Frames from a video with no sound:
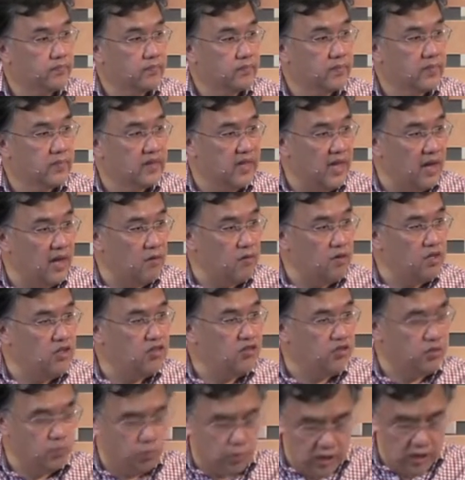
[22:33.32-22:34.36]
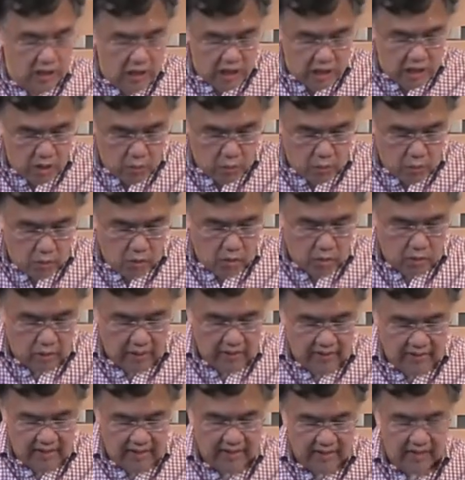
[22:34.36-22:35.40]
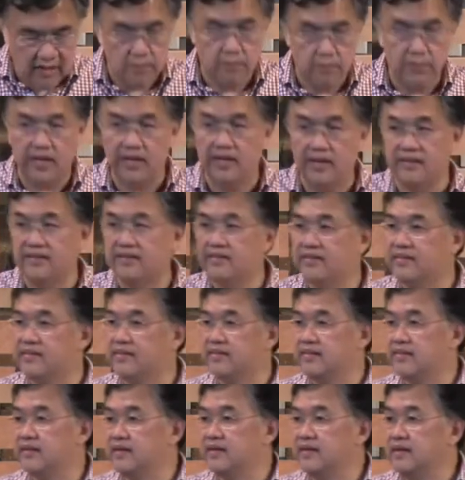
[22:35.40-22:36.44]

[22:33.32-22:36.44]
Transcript: There is renewal taking place.